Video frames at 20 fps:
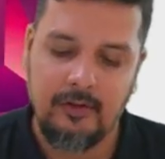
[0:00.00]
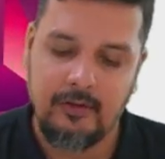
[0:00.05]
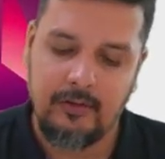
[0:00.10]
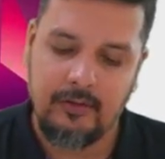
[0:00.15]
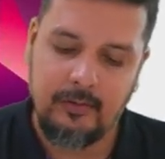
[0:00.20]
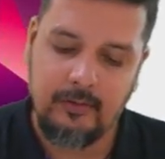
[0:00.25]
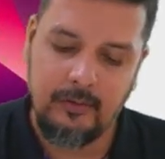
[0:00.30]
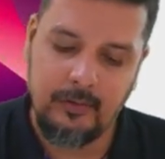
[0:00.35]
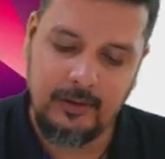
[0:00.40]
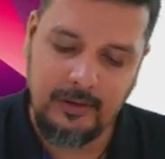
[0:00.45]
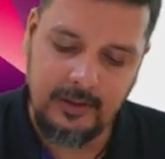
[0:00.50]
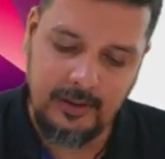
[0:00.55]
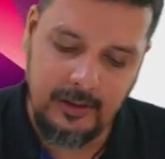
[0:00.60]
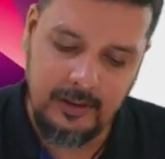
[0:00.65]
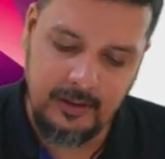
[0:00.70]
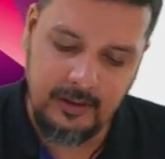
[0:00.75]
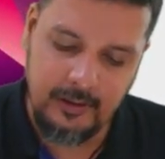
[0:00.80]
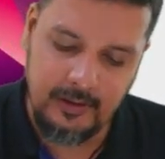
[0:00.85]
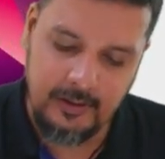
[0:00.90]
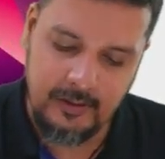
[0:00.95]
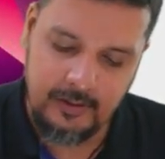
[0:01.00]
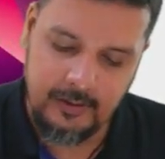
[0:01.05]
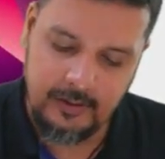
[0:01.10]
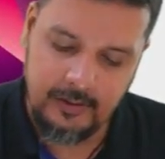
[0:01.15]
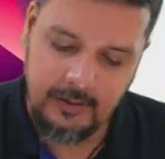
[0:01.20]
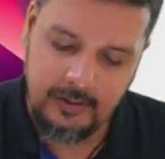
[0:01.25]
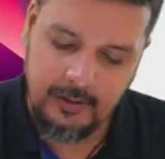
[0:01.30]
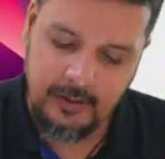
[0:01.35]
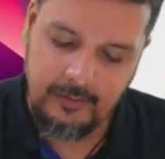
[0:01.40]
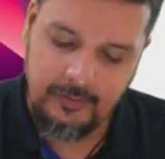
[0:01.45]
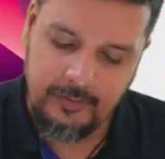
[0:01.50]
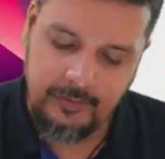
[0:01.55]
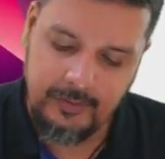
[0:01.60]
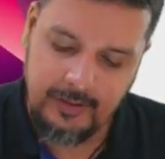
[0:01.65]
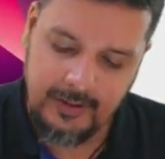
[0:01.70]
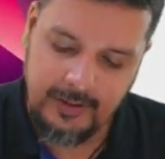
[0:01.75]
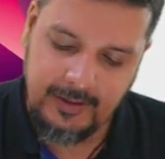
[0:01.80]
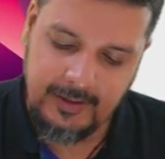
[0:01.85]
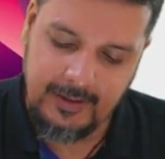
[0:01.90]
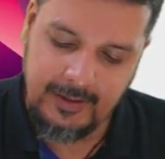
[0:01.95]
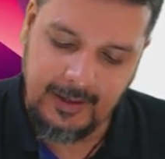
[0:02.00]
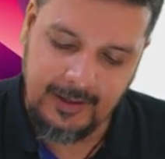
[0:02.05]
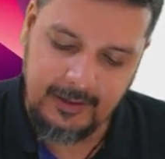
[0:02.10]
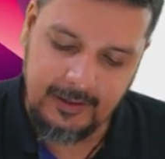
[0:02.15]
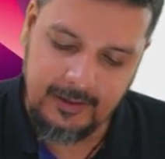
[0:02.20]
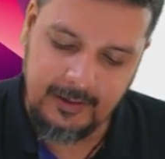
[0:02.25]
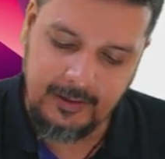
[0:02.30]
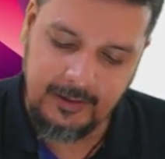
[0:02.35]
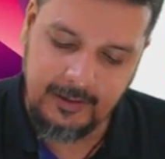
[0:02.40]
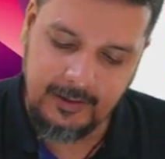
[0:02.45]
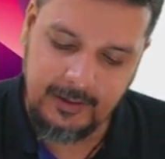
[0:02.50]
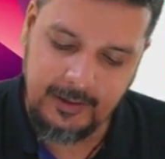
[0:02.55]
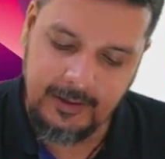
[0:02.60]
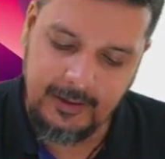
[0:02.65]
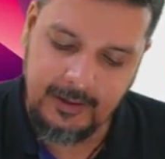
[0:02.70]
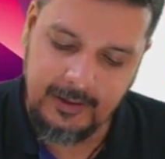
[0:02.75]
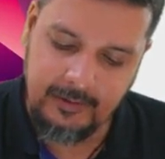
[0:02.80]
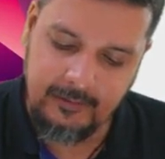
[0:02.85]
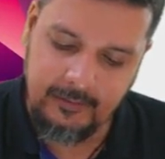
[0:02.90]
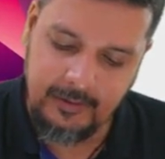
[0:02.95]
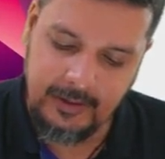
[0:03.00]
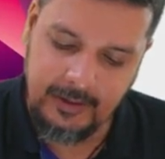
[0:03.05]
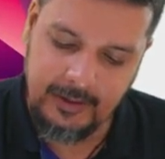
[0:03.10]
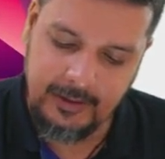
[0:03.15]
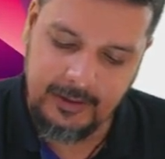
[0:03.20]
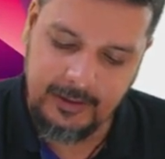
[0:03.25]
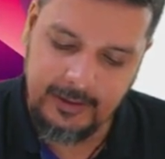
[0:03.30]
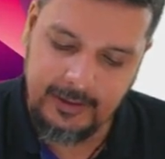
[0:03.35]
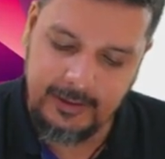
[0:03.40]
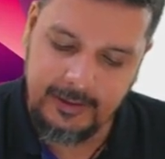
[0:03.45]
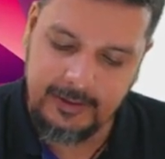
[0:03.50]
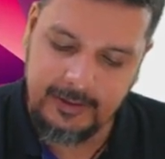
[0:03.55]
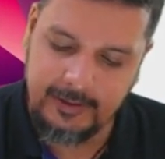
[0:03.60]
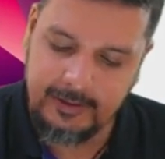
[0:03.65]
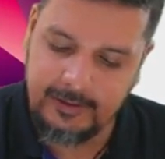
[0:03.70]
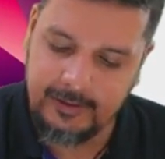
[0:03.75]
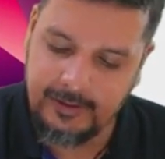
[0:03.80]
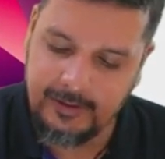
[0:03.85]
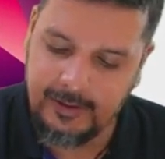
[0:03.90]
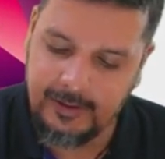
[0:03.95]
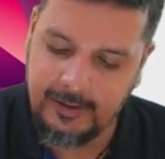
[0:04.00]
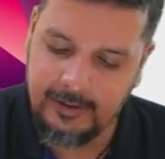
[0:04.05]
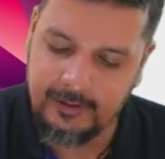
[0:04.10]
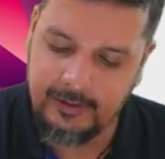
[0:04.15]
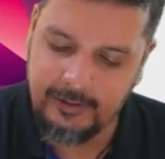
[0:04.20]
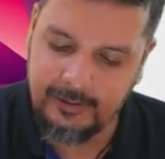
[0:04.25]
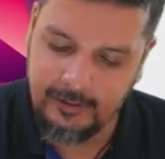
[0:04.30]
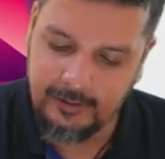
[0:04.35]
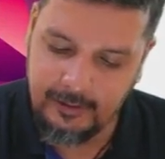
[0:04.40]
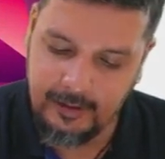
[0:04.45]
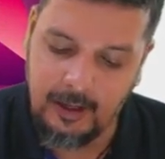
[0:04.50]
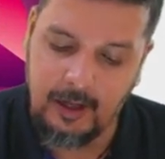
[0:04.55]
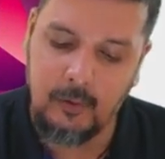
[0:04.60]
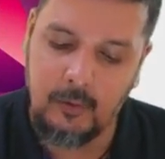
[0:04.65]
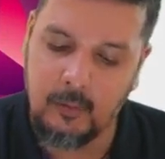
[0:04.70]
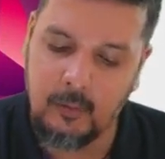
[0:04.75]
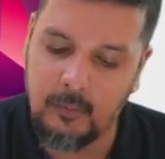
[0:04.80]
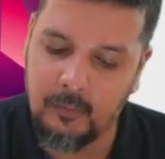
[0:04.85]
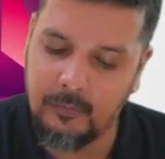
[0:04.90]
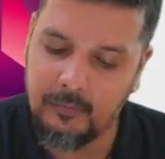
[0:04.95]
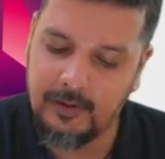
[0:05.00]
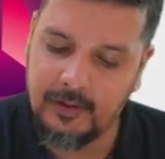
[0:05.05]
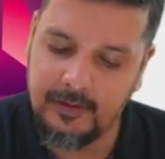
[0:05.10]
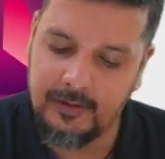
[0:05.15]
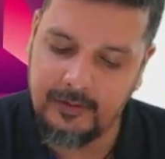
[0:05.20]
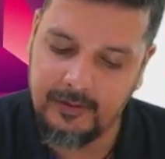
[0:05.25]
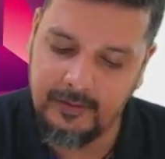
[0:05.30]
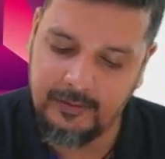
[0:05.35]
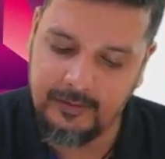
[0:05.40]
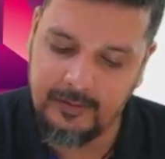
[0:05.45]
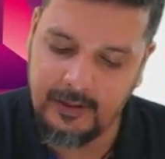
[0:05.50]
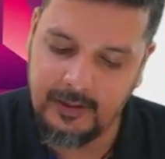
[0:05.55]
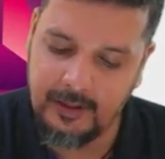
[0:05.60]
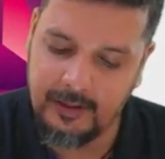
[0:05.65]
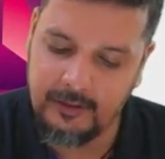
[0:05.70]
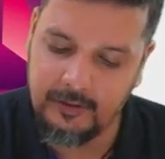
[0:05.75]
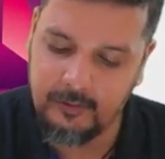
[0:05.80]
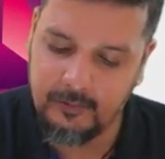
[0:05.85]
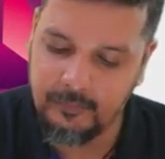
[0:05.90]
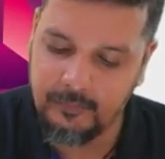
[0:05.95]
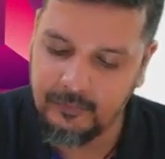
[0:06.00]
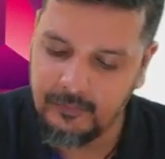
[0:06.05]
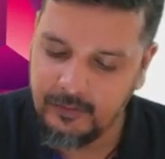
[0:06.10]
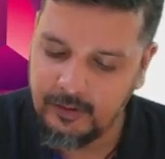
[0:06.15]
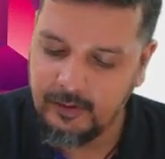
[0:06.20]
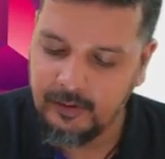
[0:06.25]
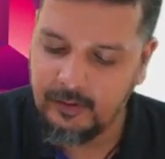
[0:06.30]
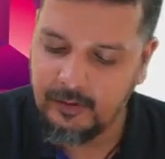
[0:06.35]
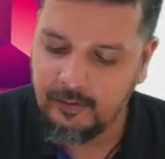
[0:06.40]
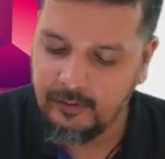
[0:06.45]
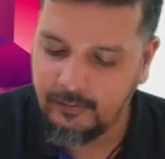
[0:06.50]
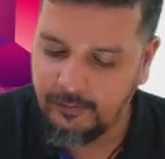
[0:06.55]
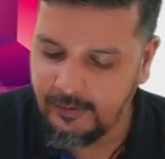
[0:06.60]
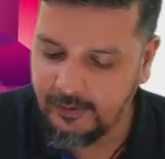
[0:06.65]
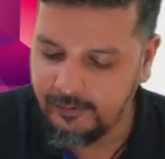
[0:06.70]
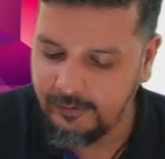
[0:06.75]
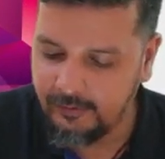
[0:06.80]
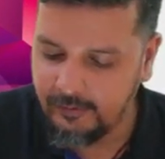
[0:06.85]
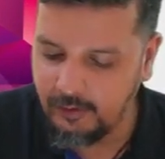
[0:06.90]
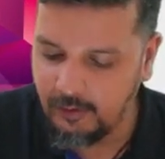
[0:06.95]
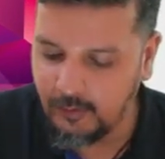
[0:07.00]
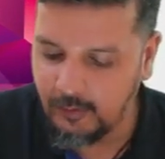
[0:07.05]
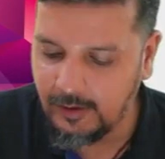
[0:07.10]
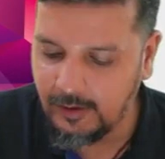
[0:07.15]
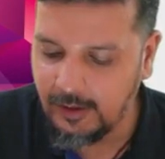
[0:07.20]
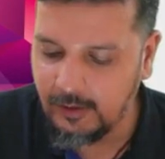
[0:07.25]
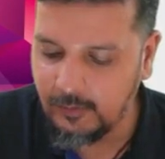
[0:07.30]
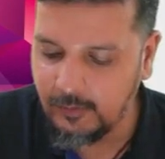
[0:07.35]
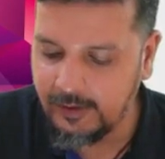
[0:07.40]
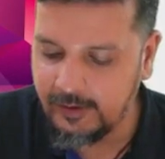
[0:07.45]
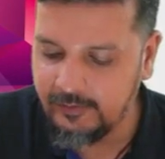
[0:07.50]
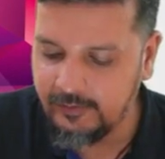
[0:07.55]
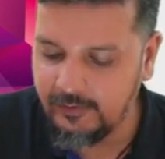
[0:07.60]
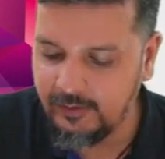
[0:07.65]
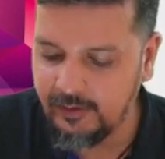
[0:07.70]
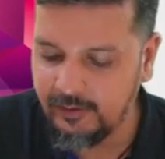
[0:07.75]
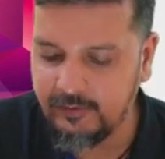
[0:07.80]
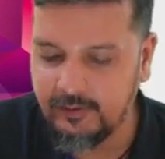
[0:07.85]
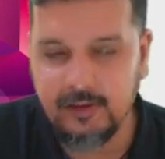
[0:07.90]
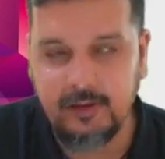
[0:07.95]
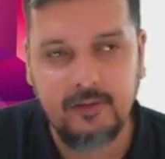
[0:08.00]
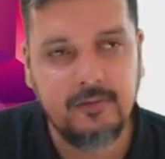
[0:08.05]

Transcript: So here they categorically and very clearly tell that now in this scenario, first you have to calculate GST.